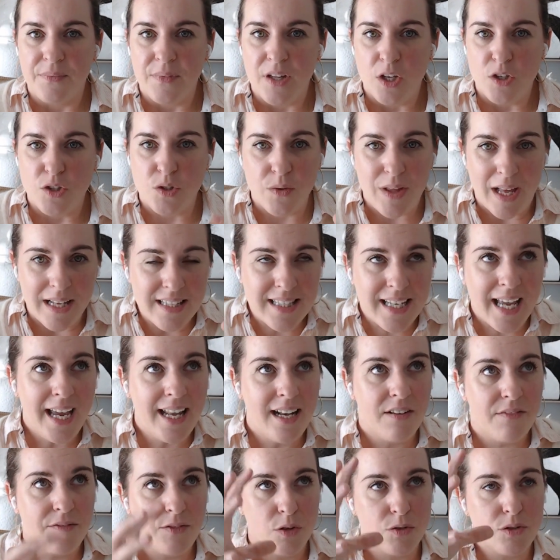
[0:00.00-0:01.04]
so those
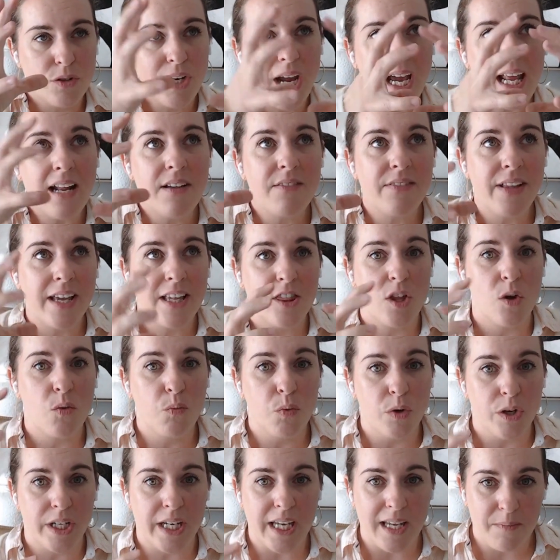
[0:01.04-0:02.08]
are kind of like the
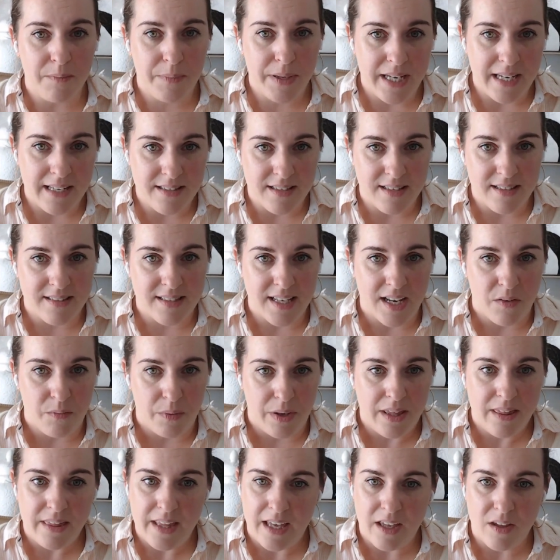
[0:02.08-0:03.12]
working pieces that we
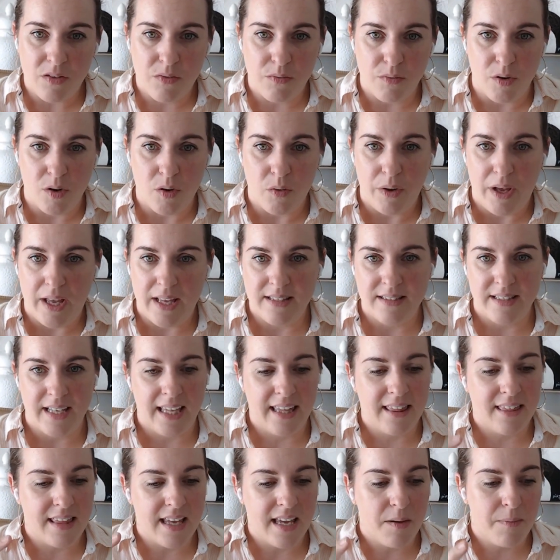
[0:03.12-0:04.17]
think through, is, like,
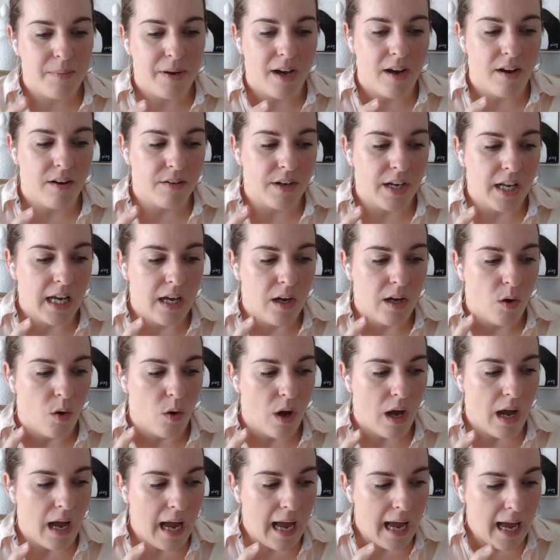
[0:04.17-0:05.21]
think about
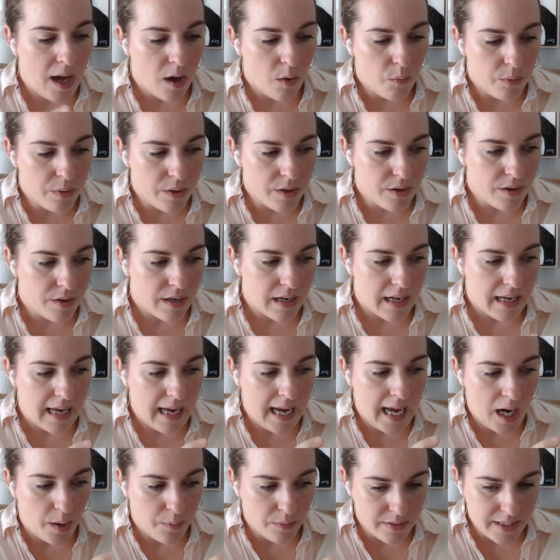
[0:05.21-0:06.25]
how we're
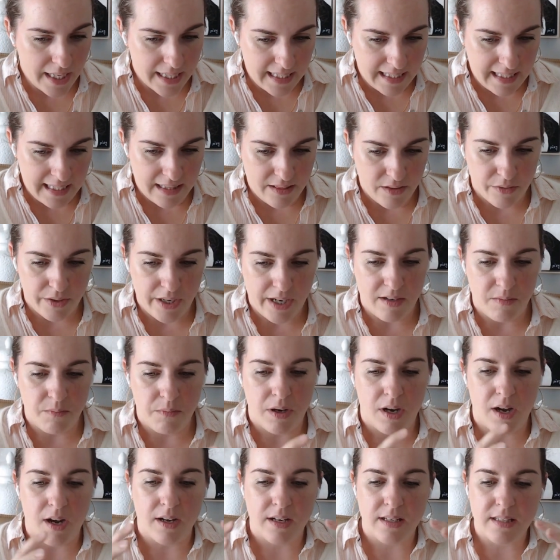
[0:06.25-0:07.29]
landing in their
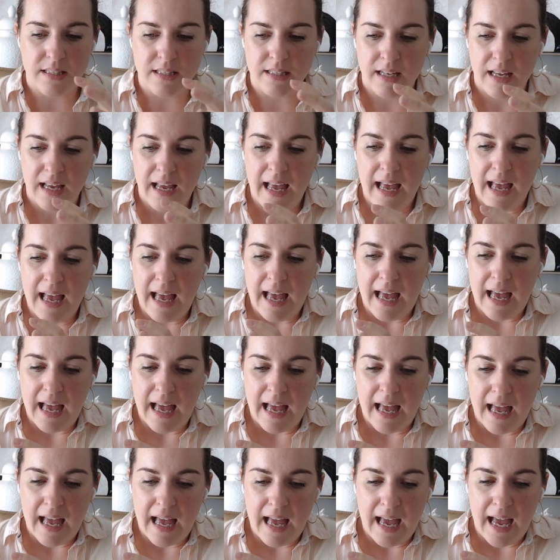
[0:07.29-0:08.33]
inbox,
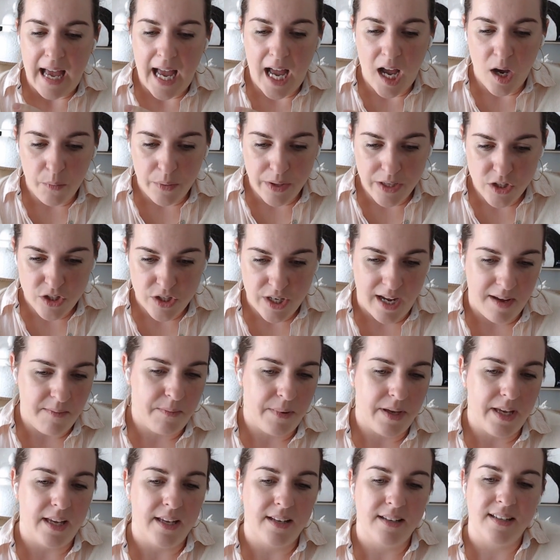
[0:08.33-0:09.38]
how we shape
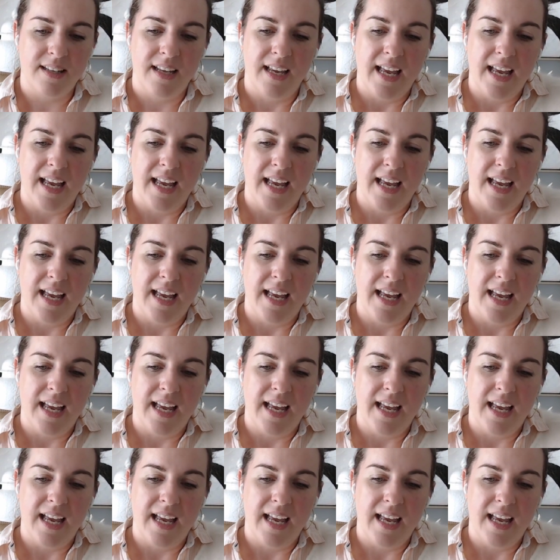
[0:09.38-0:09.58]
it.